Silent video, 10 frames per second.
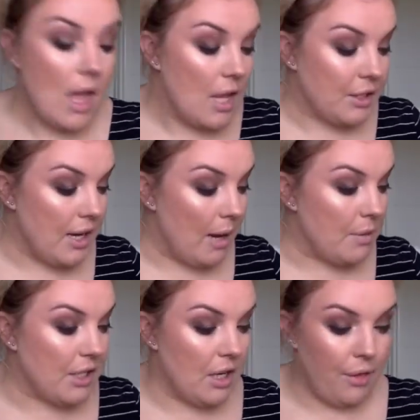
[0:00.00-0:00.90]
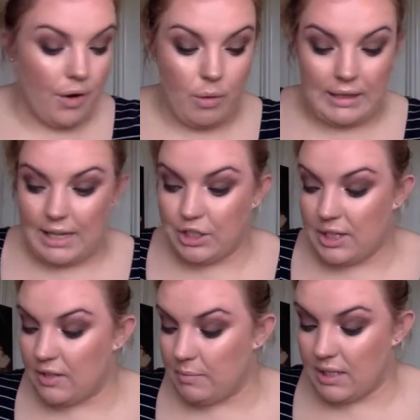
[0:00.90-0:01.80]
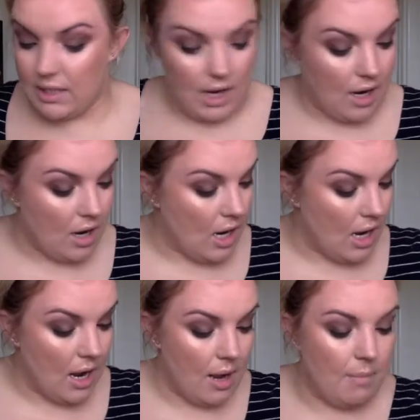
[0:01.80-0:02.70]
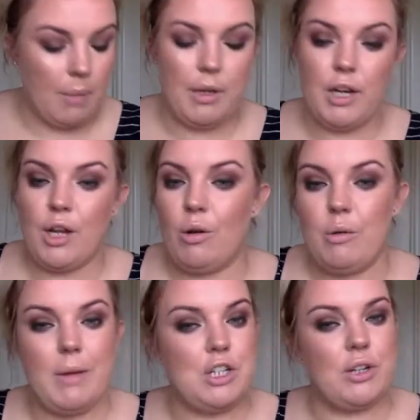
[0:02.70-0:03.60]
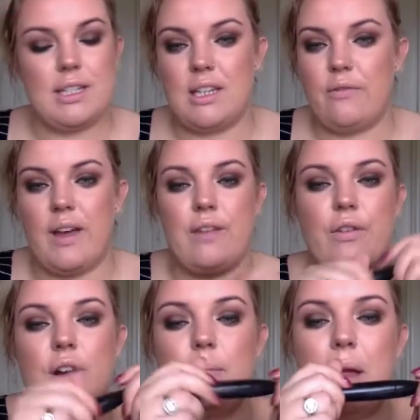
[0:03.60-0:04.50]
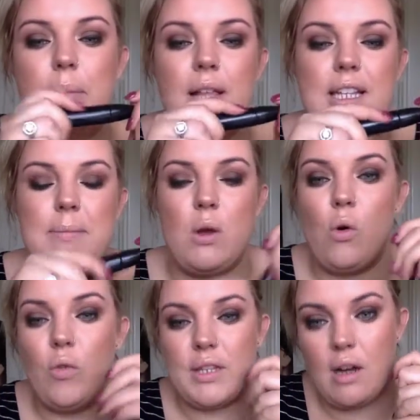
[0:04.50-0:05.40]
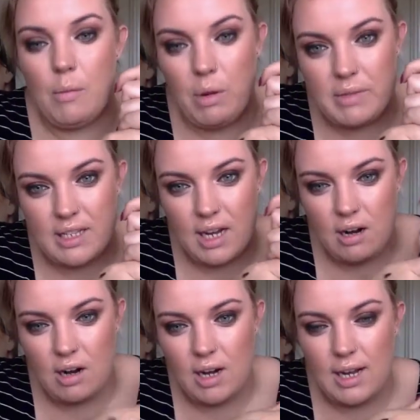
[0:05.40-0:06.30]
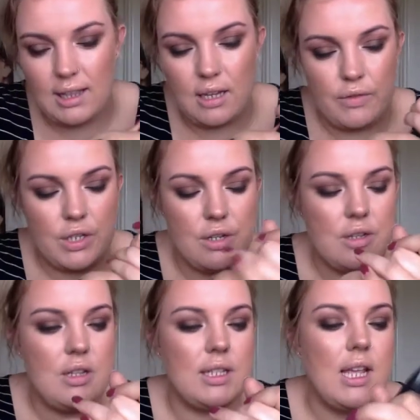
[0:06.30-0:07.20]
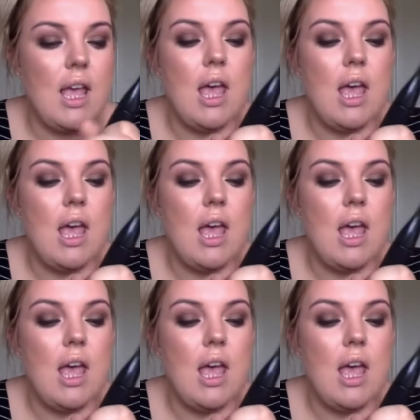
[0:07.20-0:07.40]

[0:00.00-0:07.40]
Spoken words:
So now I'm just going to throw on lashings and mascara. I'm going to go in with my trusty favourite. People ask me all the time what mascara I love and use.